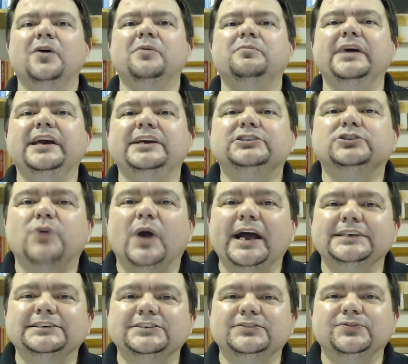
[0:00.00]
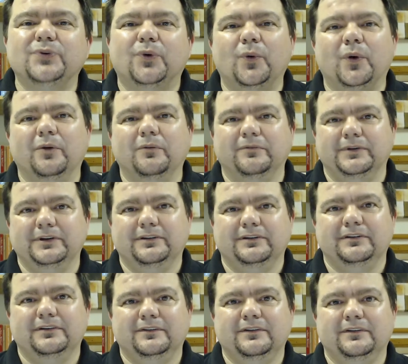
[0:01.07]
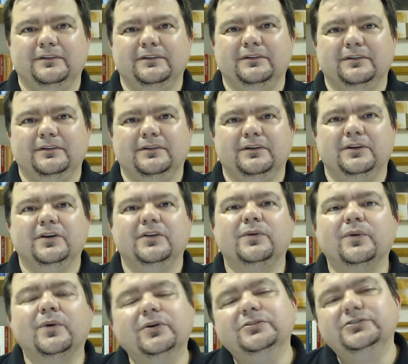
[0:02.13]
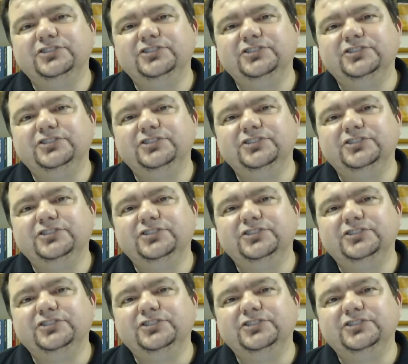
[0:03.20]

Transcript: Be transformed through